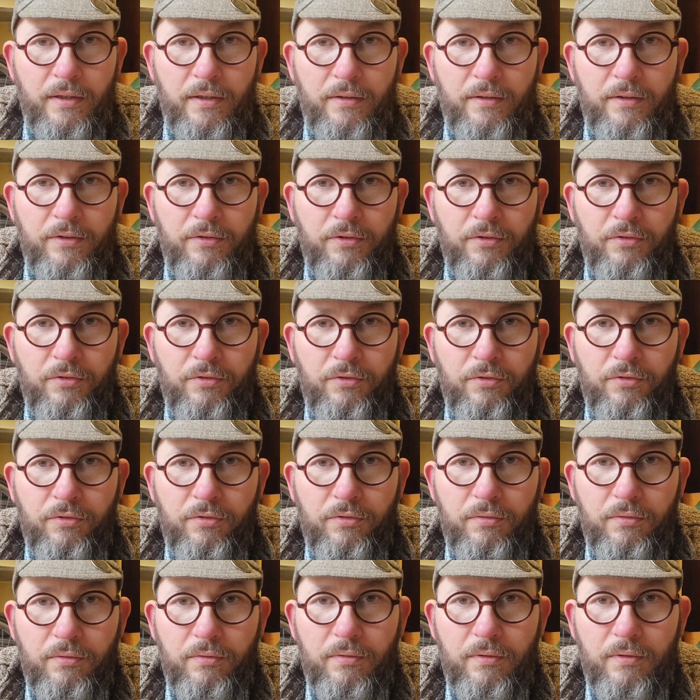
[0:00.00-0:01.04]
this is
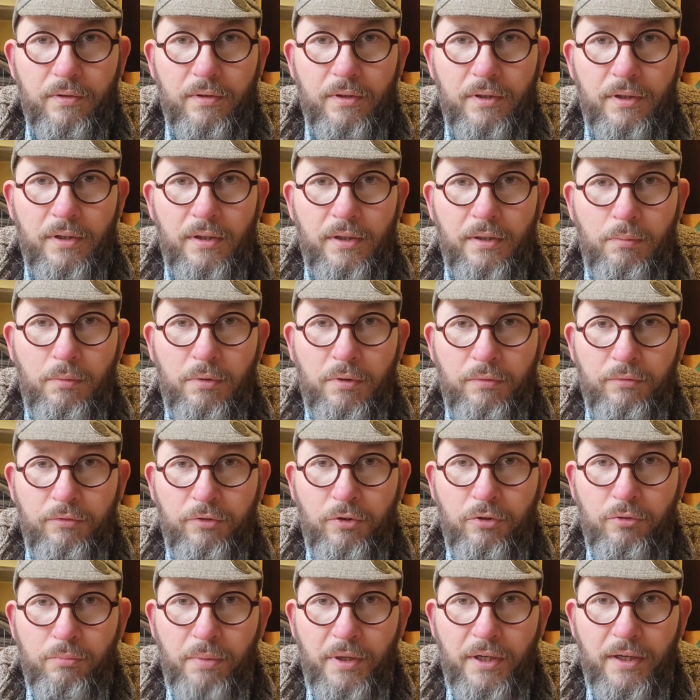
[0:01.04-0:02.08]
one of
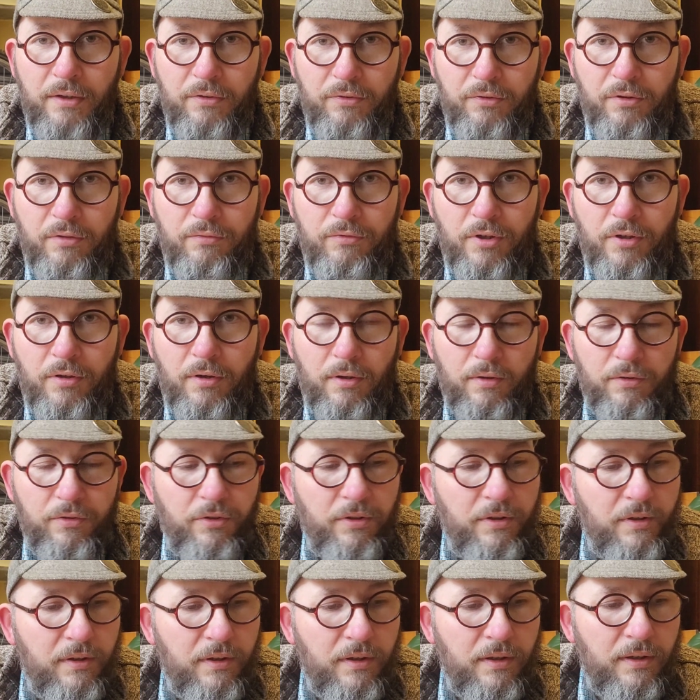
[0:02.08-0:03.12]
two pairs I've got,
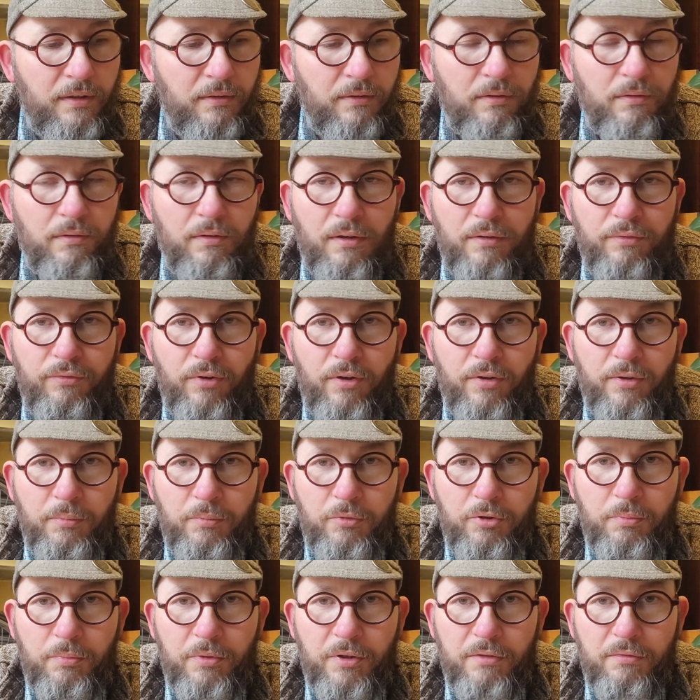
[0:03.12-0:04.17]
and I find them
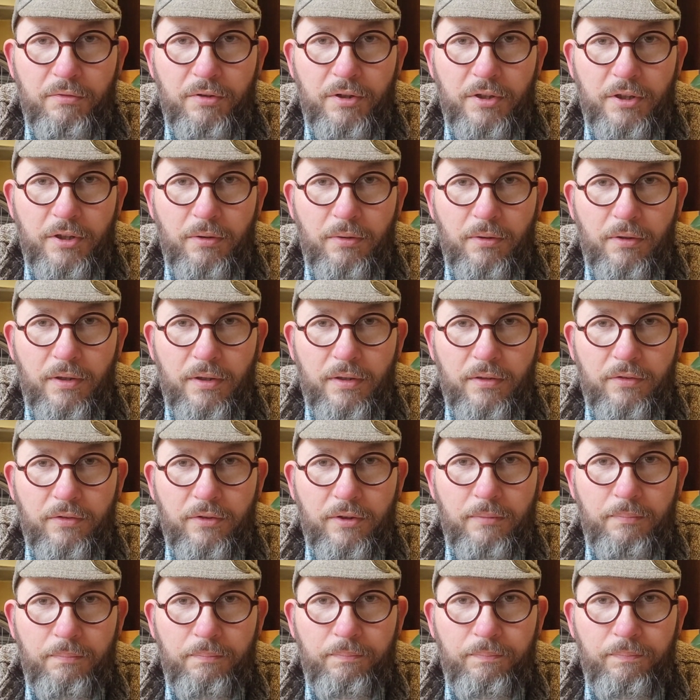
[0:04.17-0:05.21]
to be really quite
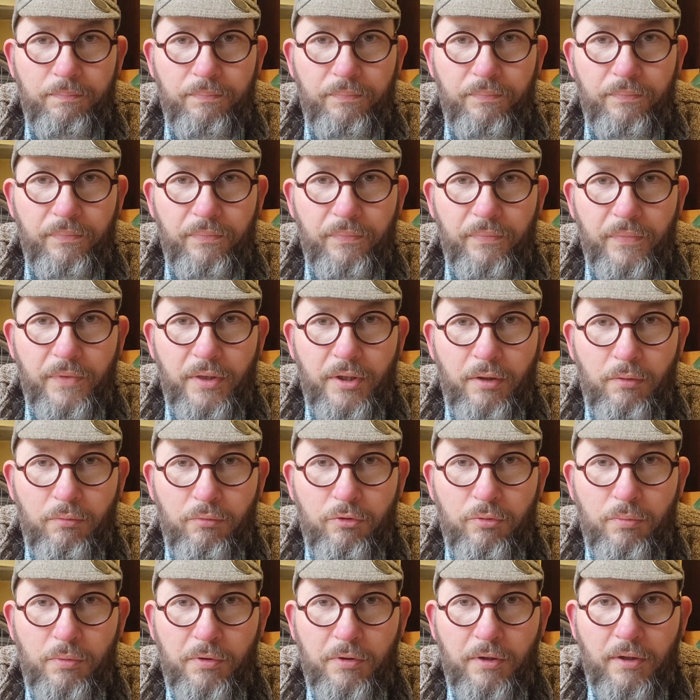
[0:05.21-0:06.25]

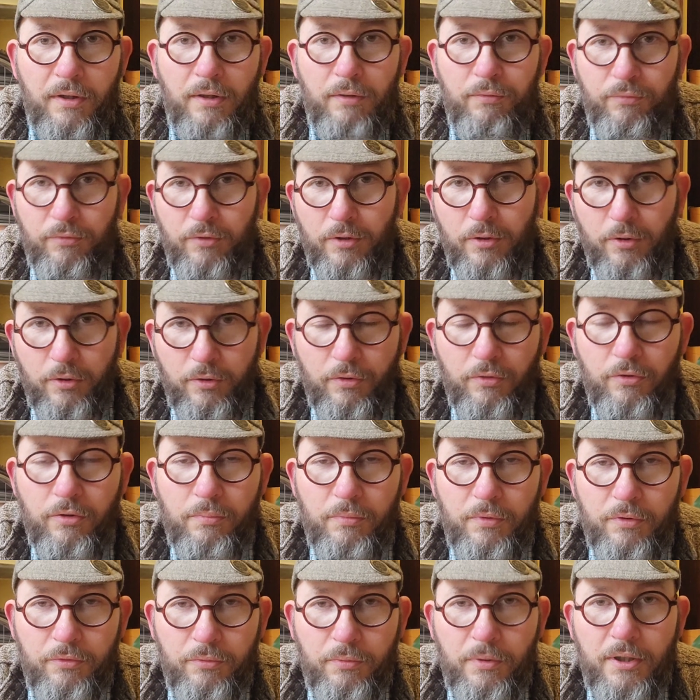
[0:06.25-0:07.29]
comfortable, and I love the look of them
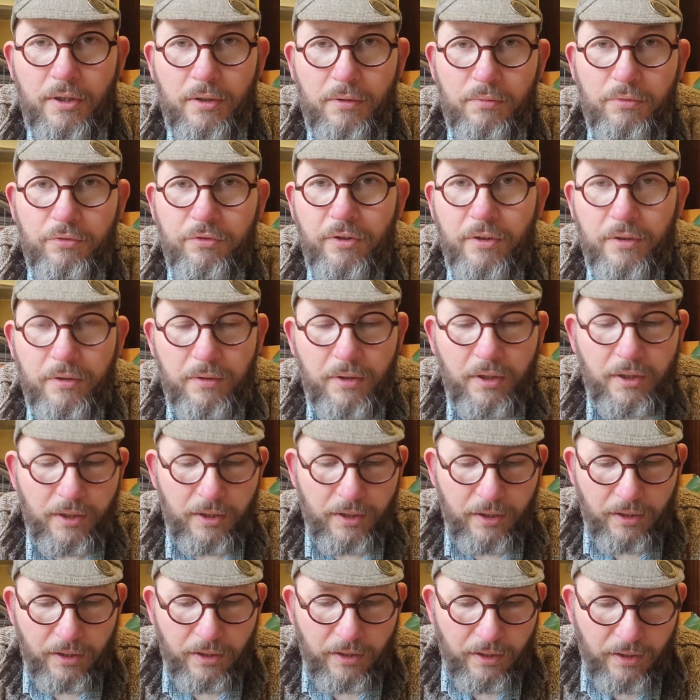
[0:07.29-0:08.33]
as well. So
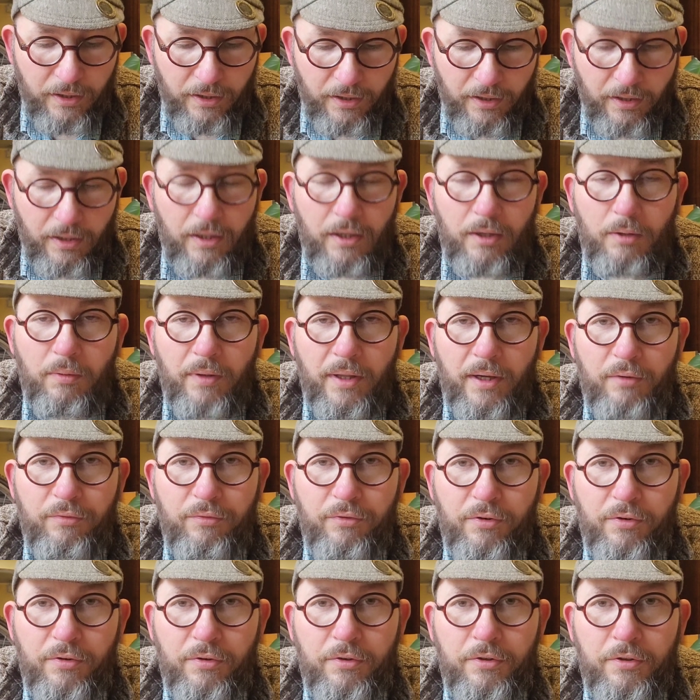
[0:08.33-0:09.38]
without
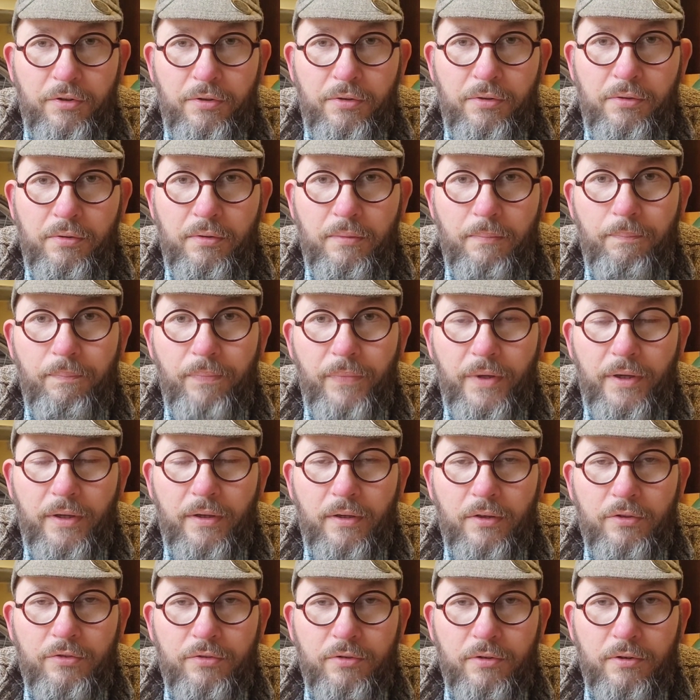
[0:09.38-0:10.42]
further ado, I
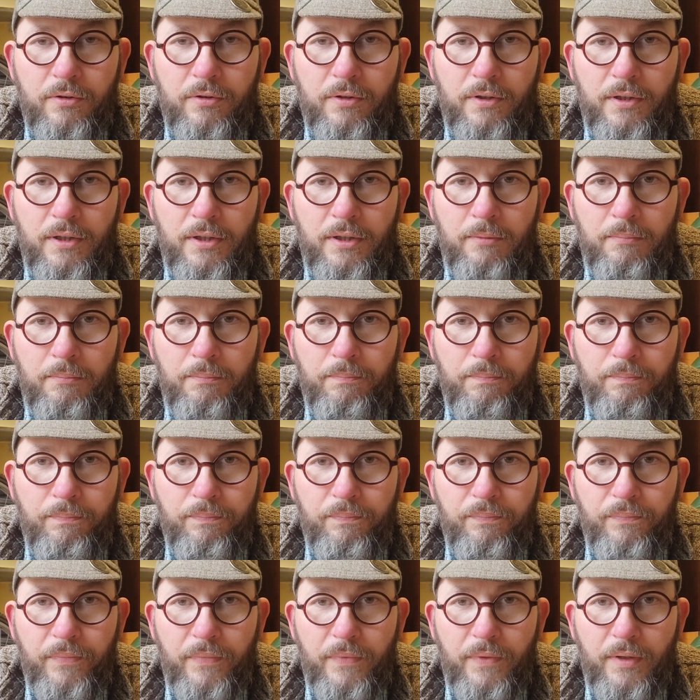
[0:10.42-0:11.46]
shall
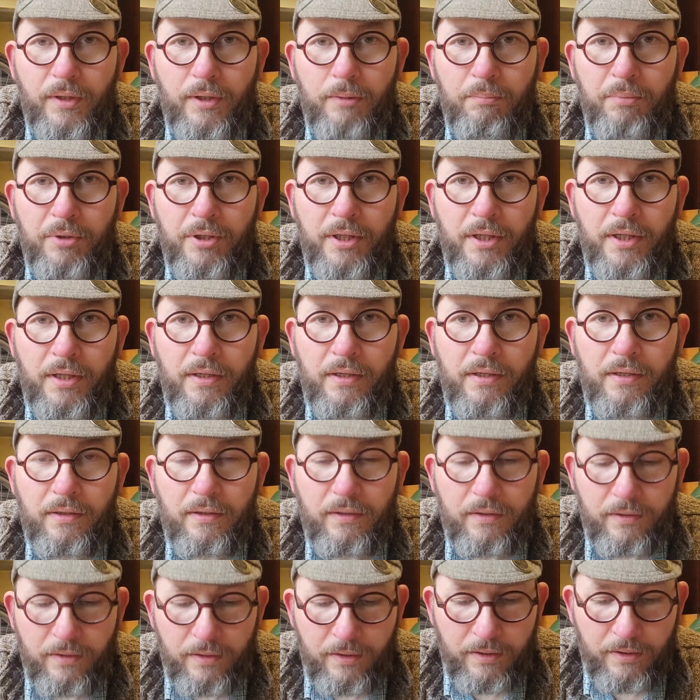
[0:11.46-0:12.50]
begin,
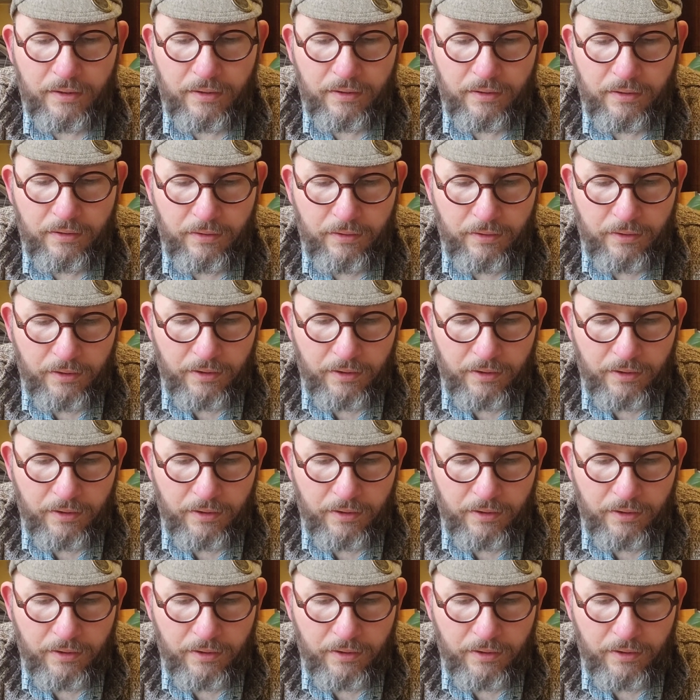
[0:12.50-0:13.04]
and